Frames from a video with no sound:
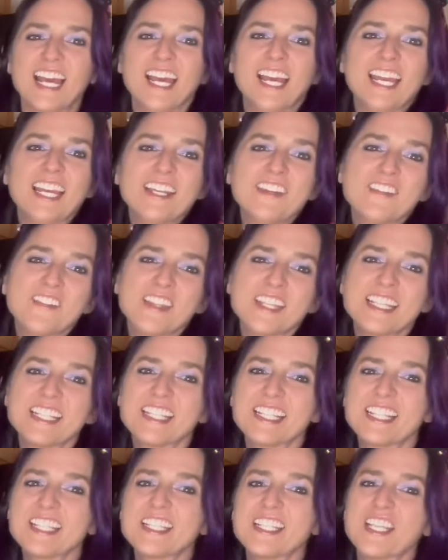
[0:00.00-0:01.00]
If this
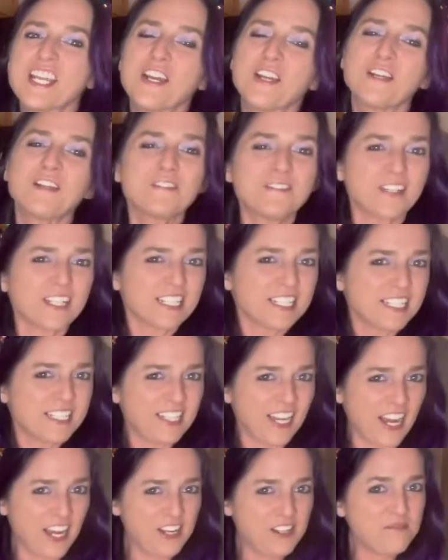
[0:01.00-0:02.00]
is your first
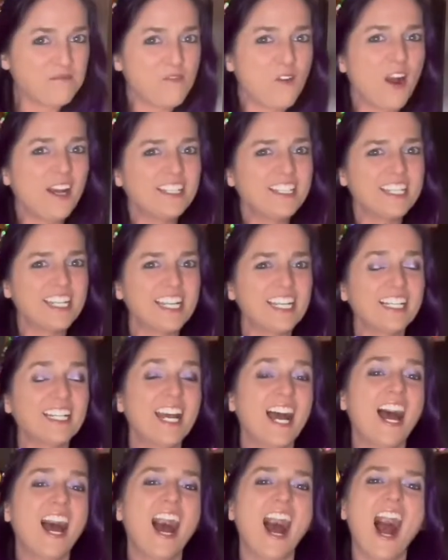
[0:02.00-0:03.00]
time watching,
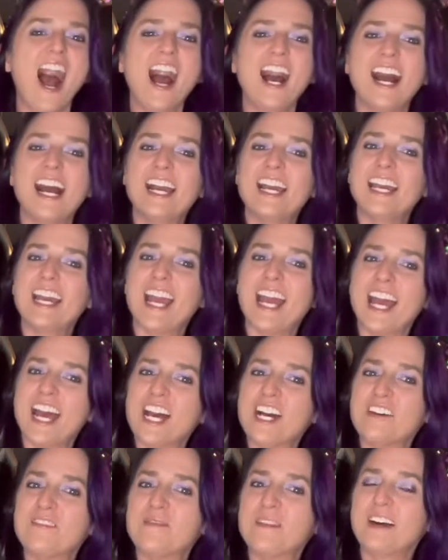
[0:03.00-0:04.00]
I
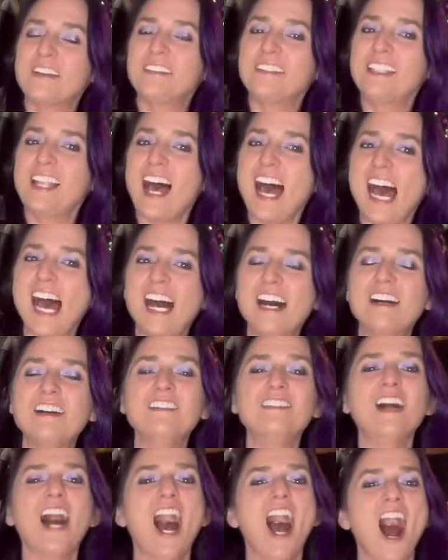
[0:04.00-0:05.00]
am Love.
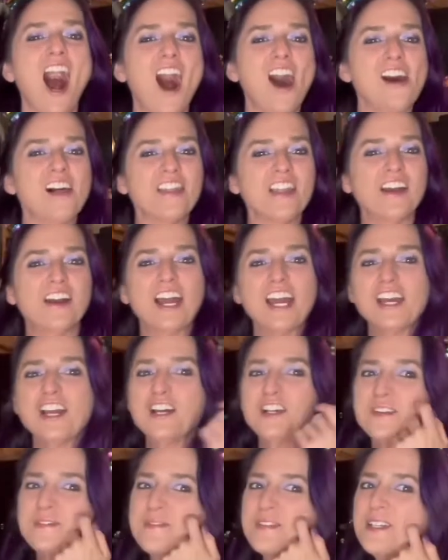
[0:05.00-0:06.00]
Although I
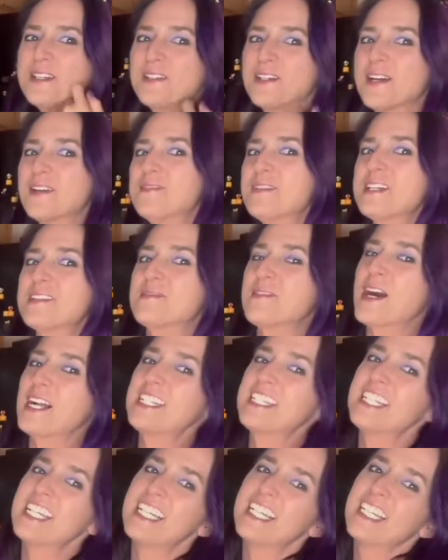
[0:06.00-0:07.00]
hope you have been
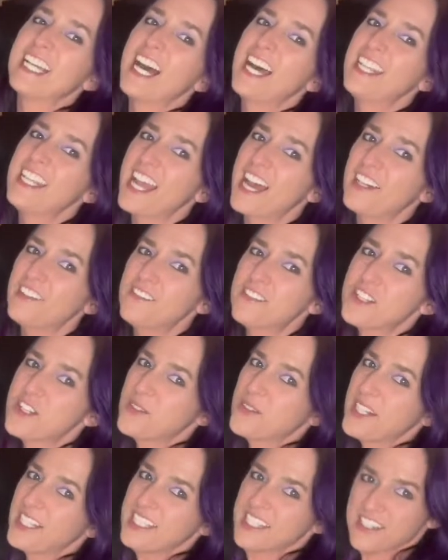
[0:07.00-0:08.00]
watching enough to
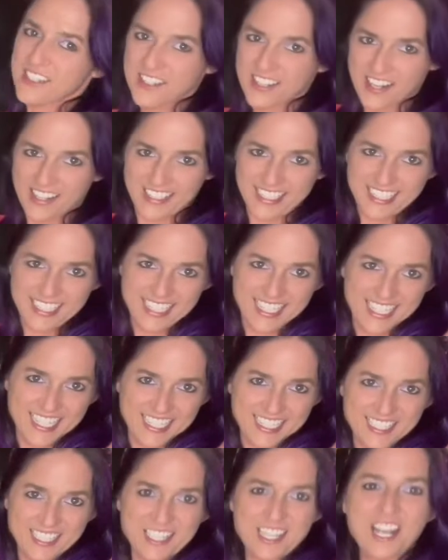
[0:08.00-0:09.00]
where you're starting to
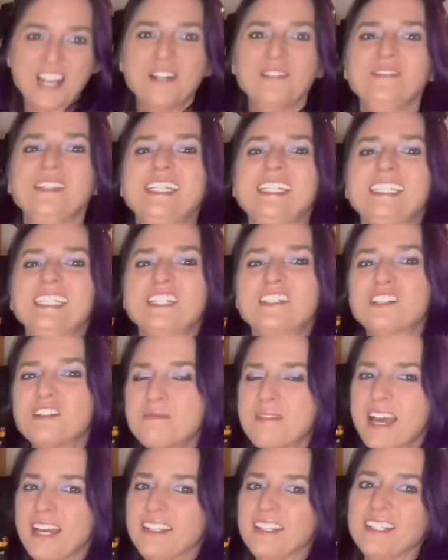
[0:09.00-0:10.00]
get to know me a little
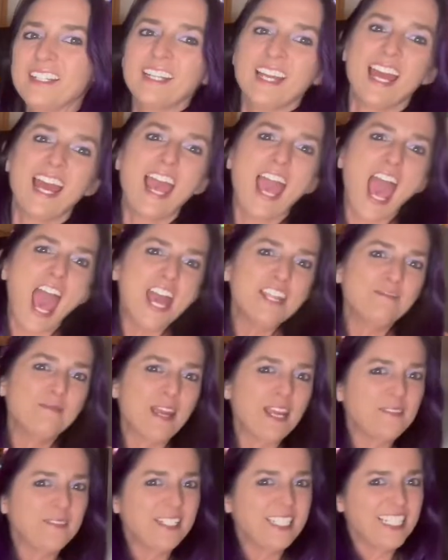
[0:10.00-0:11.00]
better and
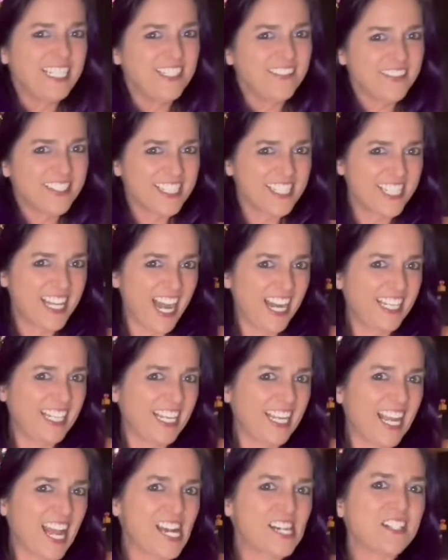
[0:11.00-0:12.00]
maybe even
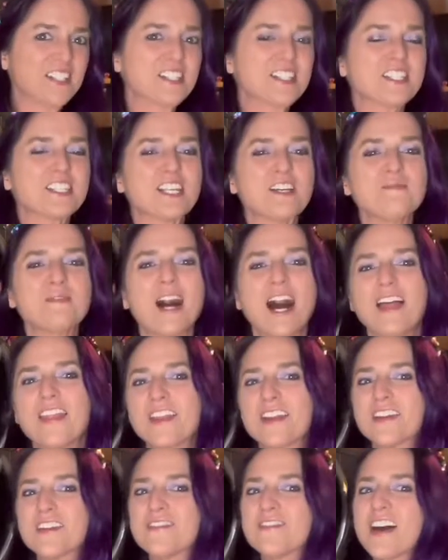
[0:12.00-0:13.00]
checking out some
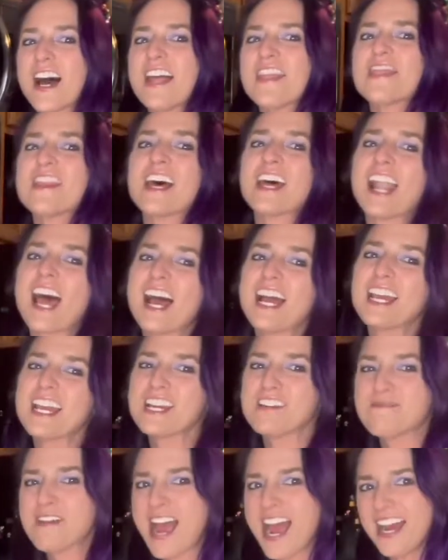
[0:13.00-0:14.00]
other fun that I
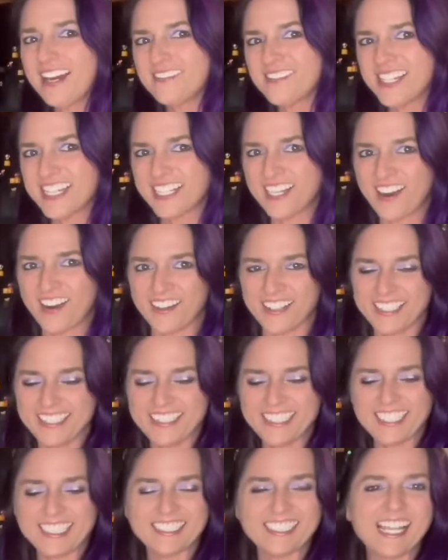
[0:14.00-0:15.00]
am having
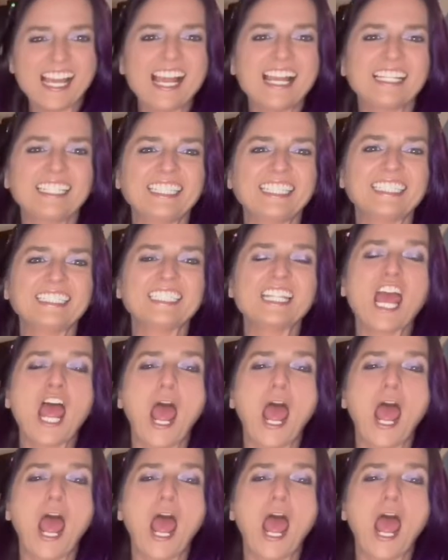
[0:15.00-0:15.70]
online.